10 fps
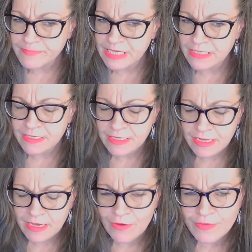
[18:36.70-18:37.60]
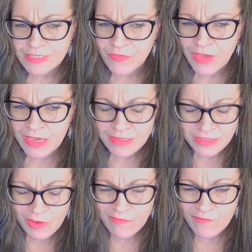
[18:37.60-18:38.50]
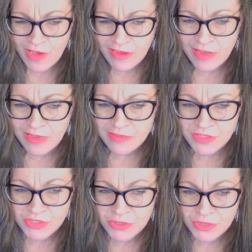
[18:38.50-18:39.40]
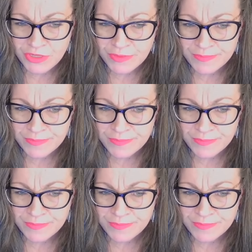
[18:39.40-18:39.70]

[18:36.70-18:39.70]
Isn't it Elvis fans who have financed her?